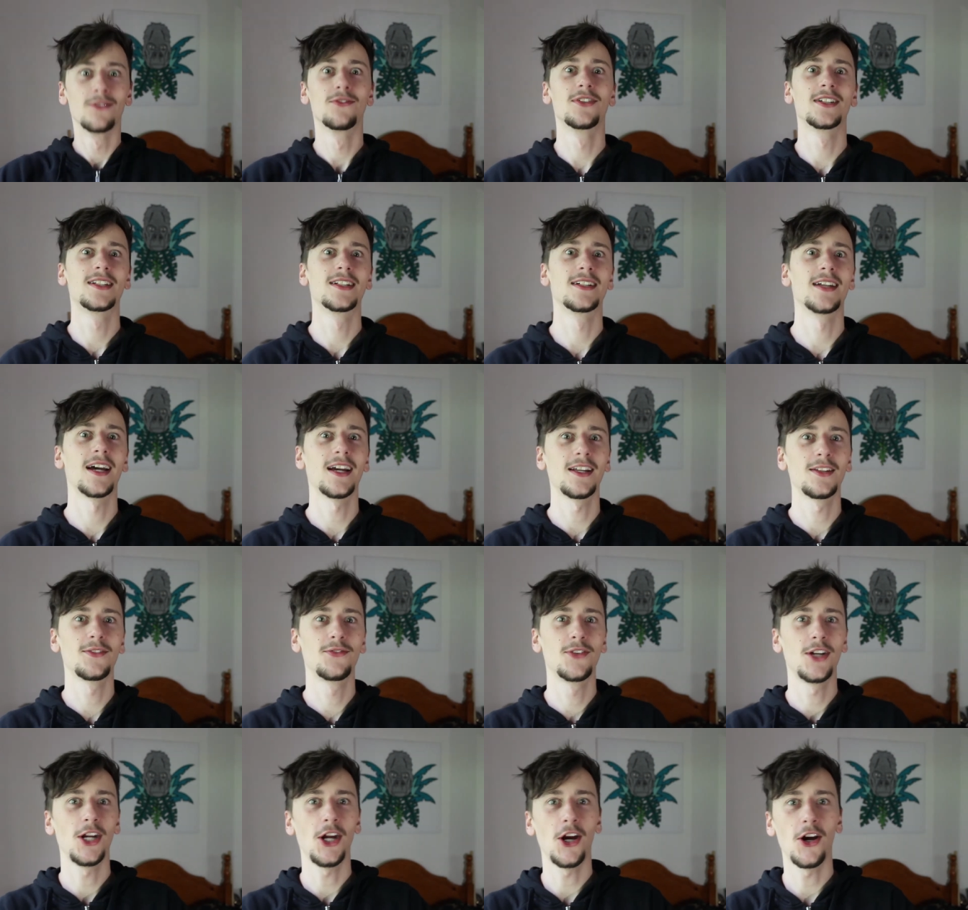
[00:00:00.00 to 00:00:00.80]
for today's
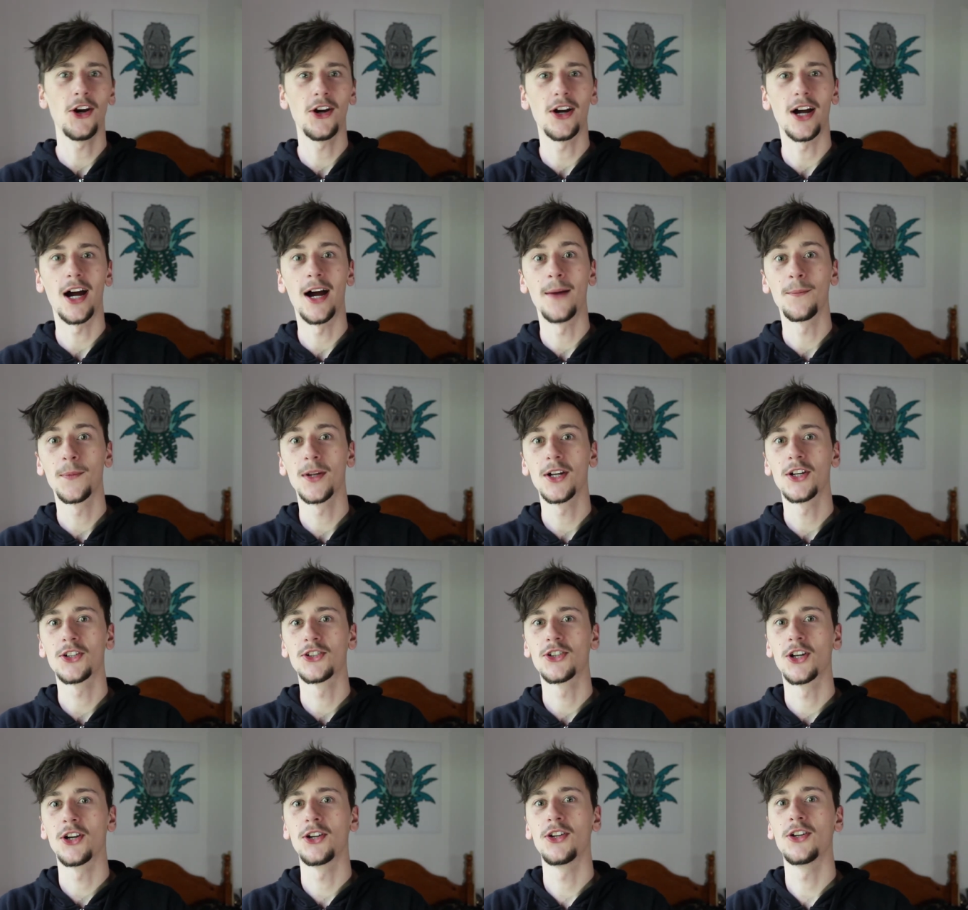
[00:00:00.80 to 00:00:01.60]
video, I'm going to
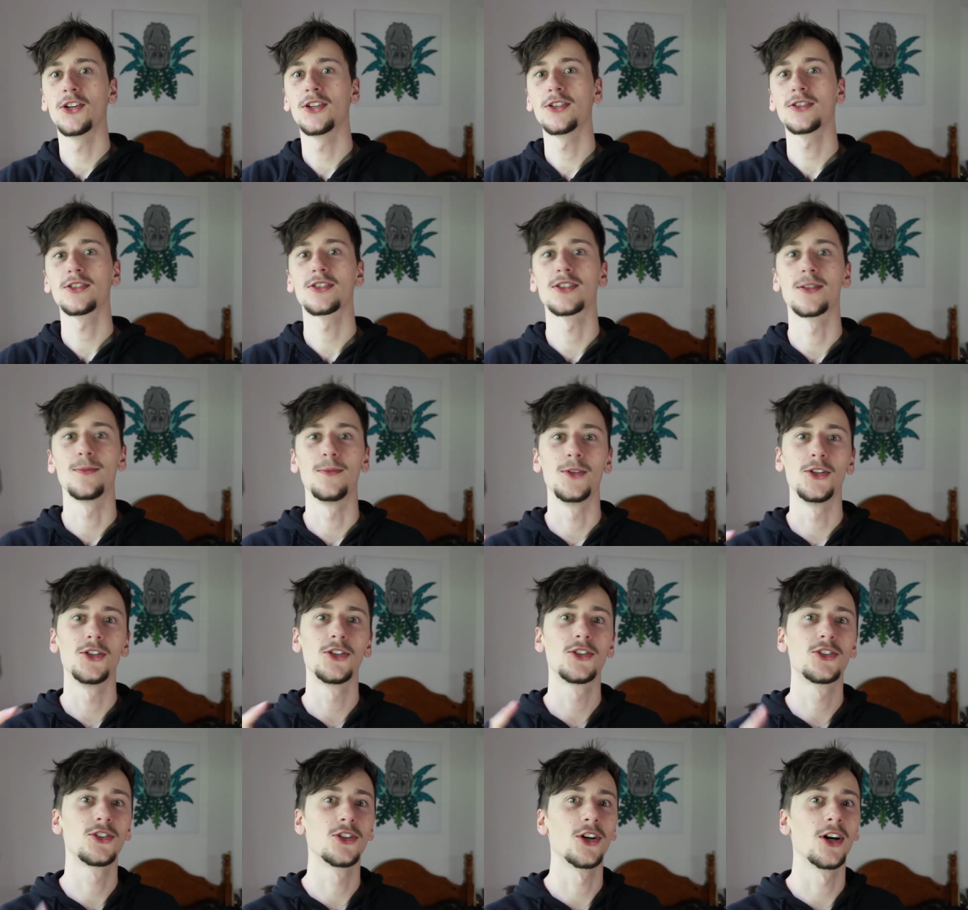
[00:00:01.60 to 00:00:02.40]
show you some
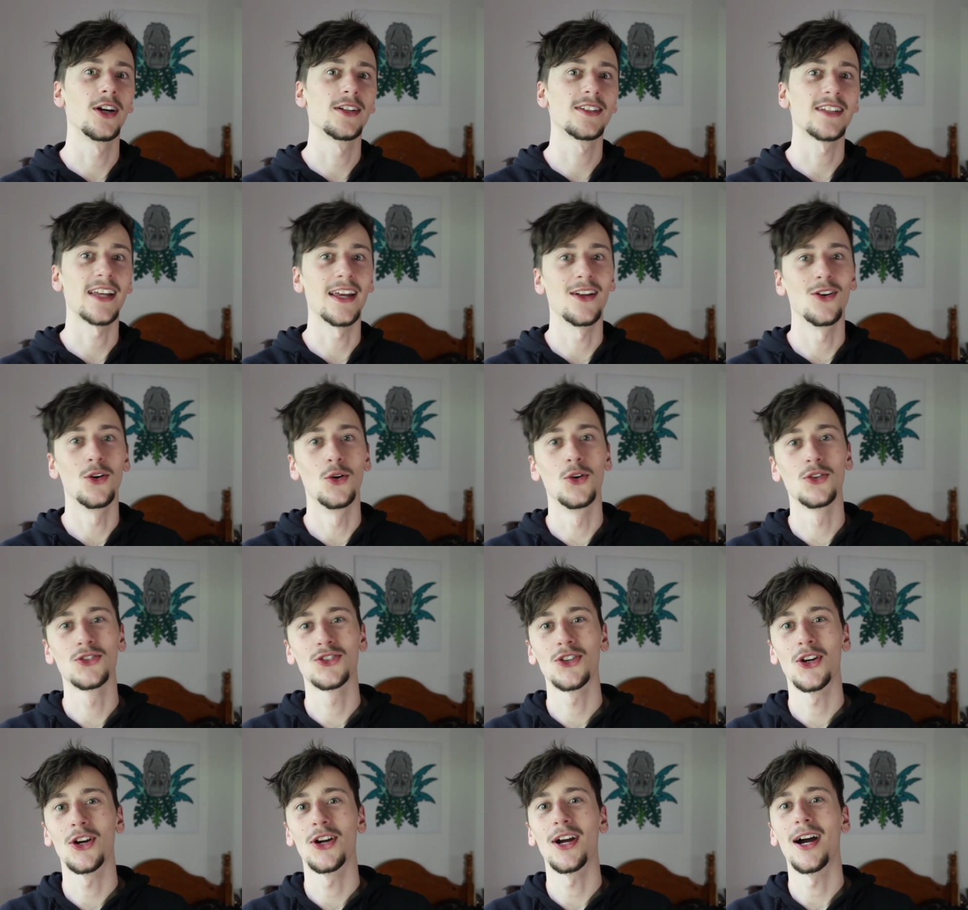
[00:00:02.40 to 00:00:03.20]
new shirts and
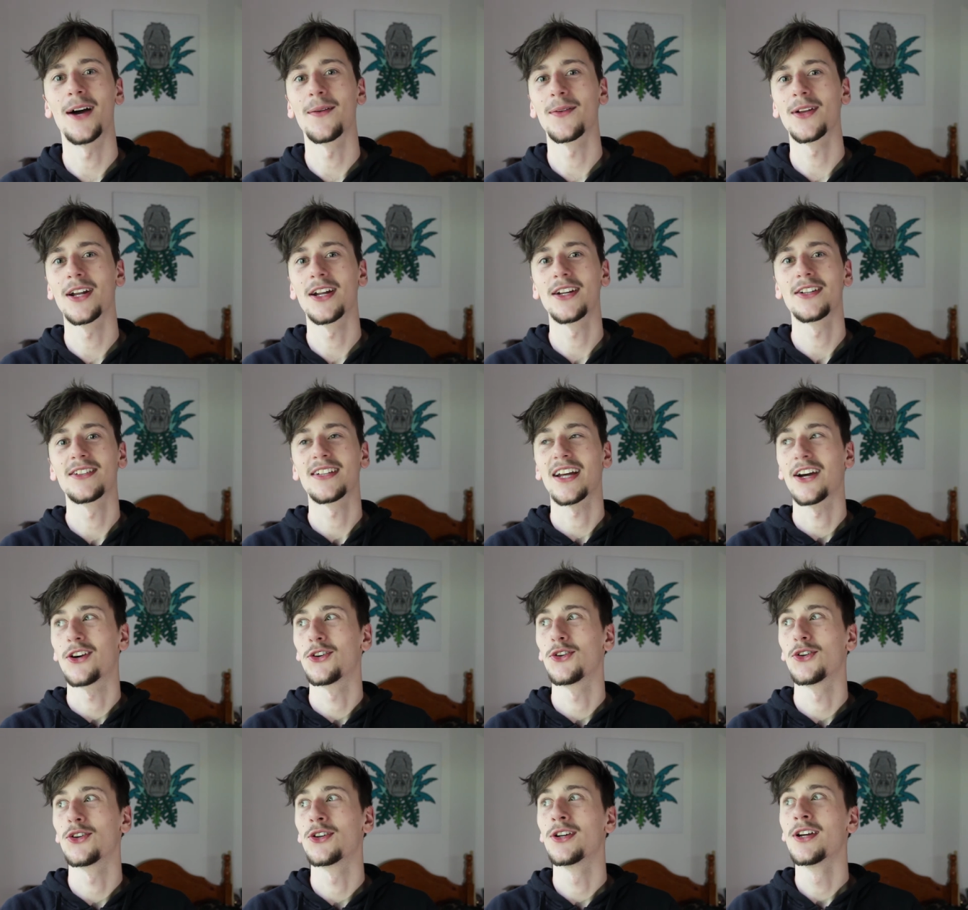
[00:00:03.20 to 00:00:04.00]
also I'm going to
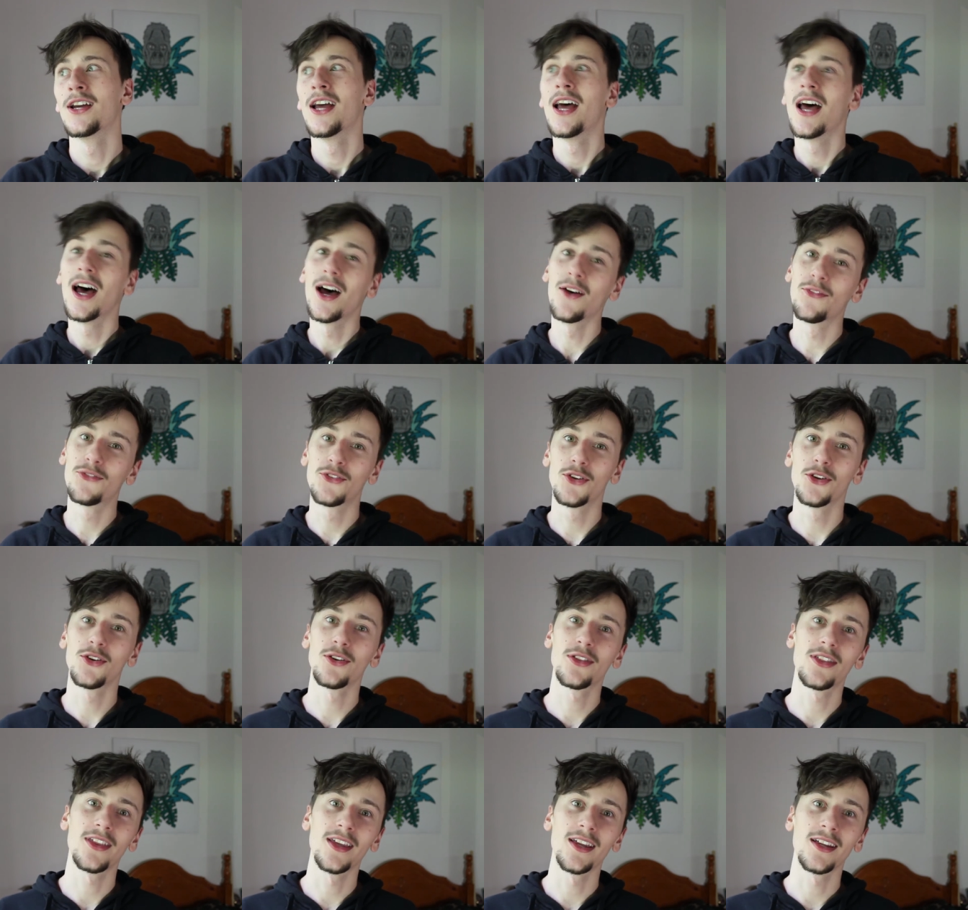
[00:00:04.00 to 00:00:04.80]
tell you a
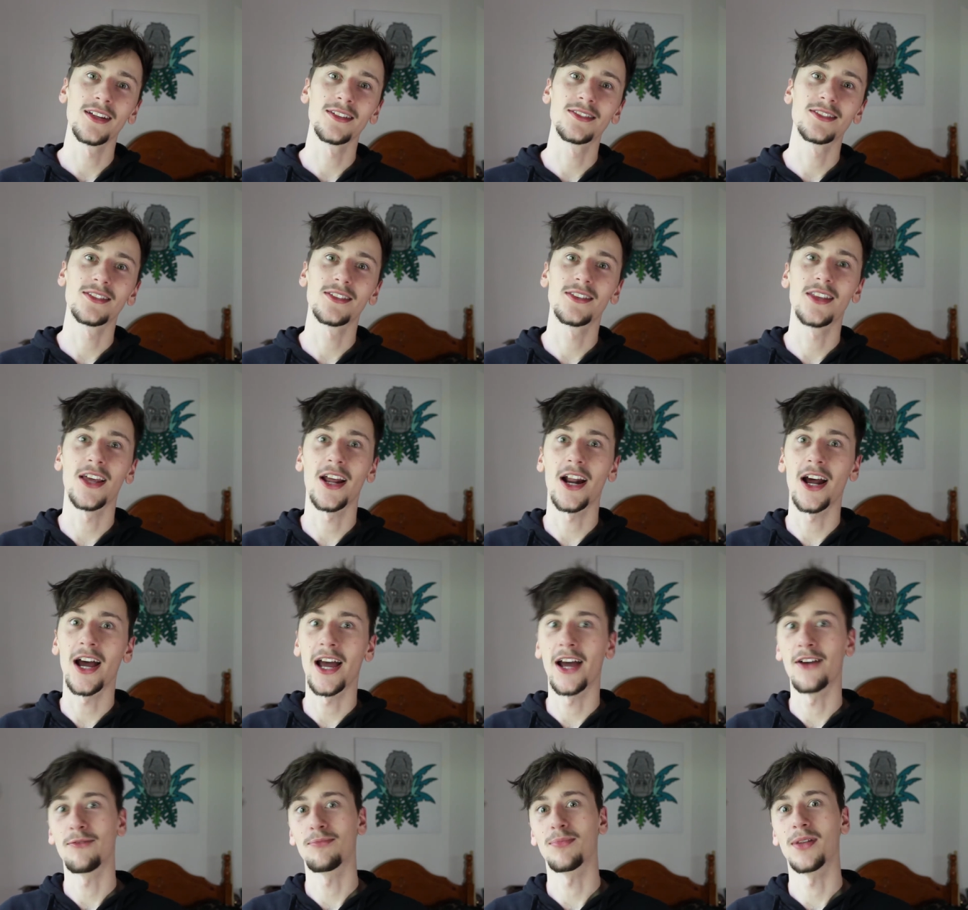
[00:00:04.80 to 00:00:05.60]
few things that
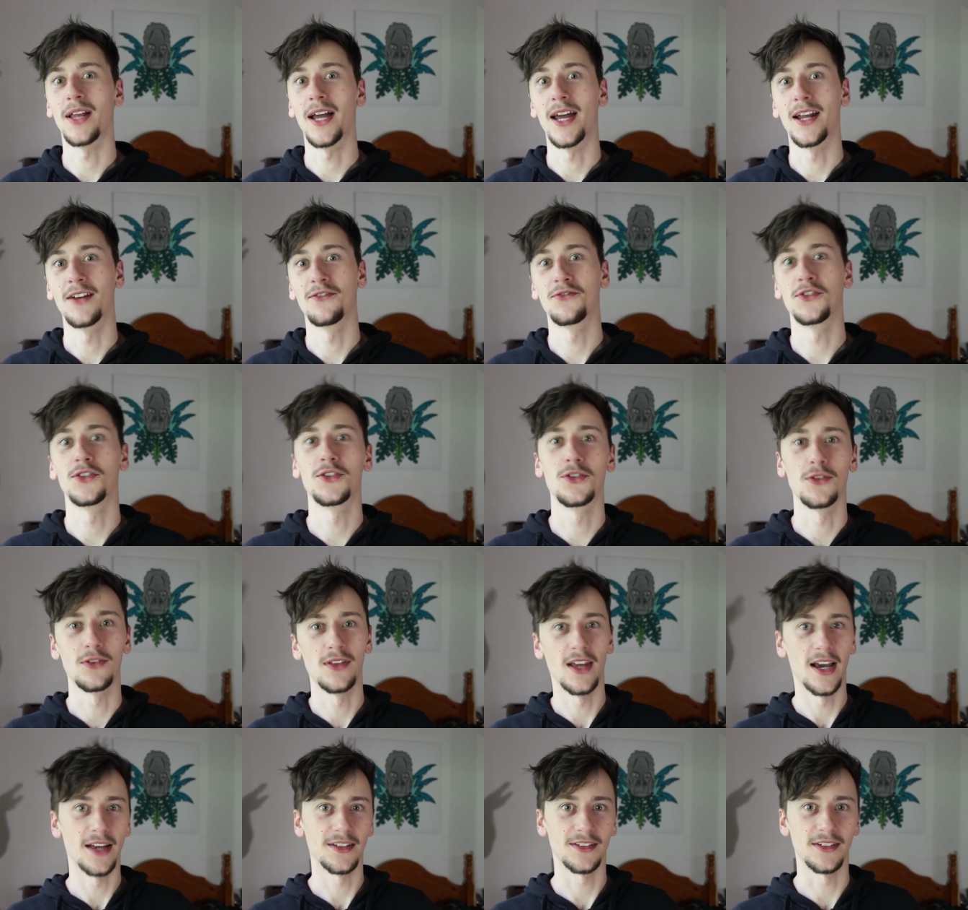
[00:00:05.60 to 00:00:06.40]
I have planned for
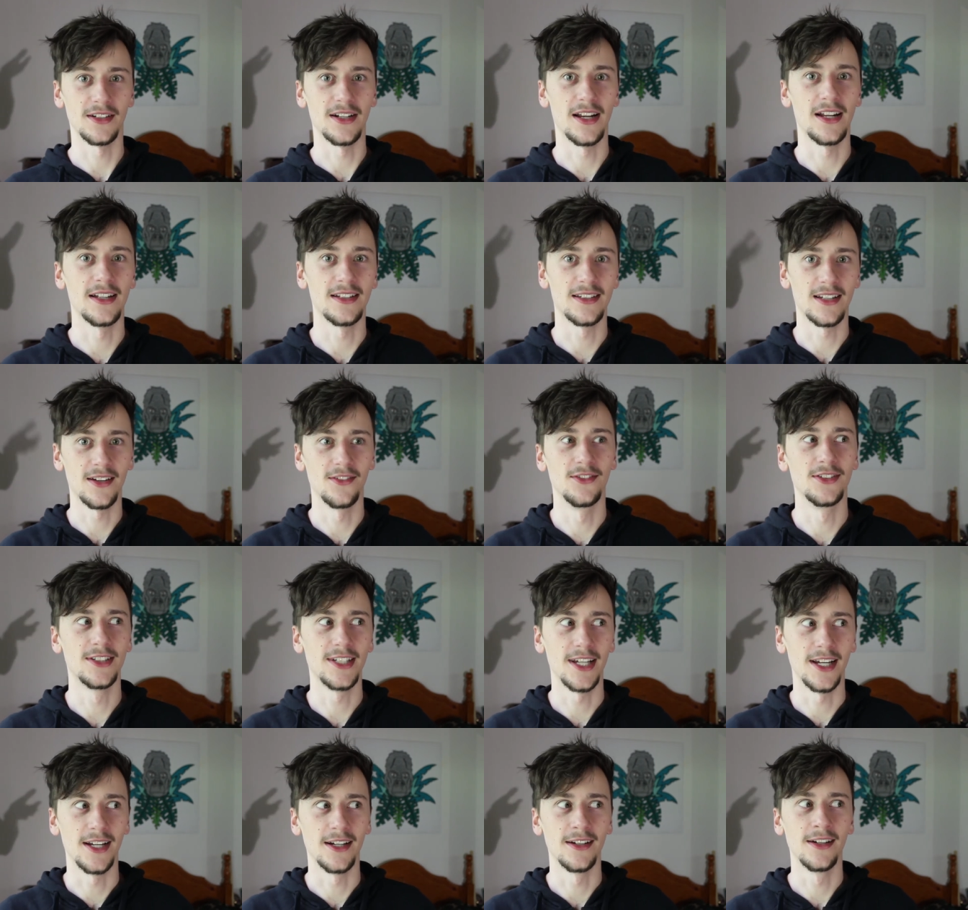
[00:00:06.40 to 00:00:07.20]

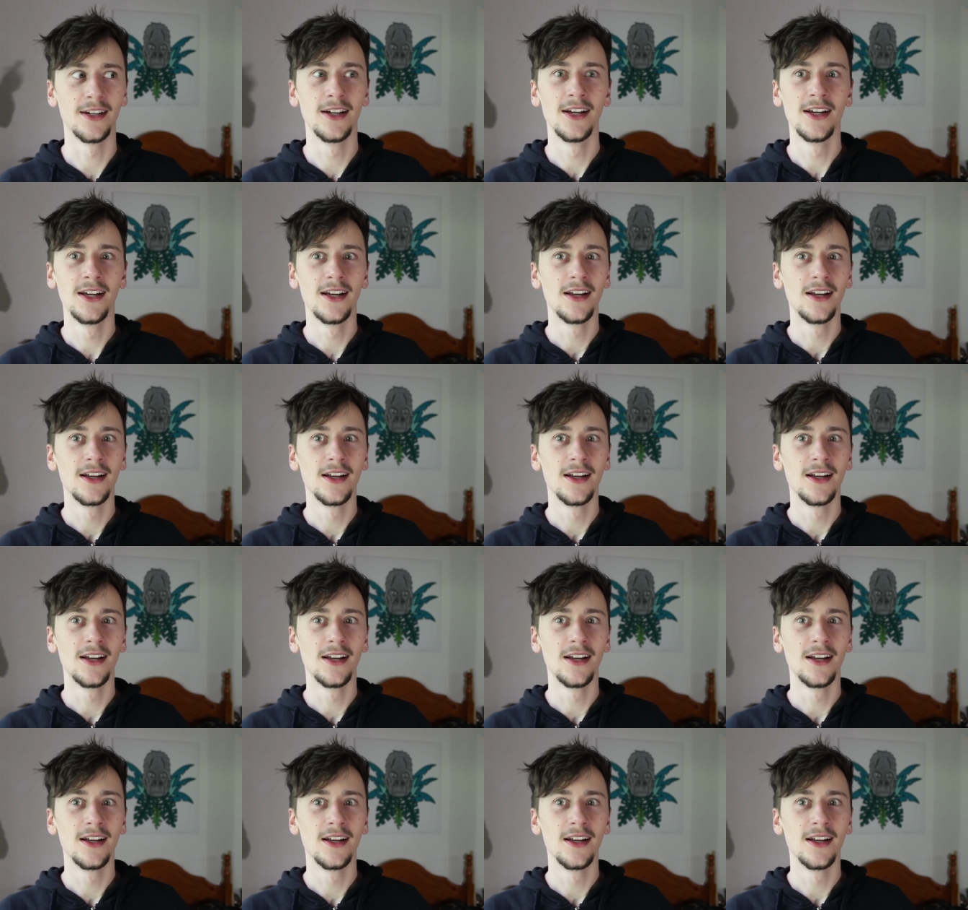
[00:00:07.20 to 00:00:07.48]
2017.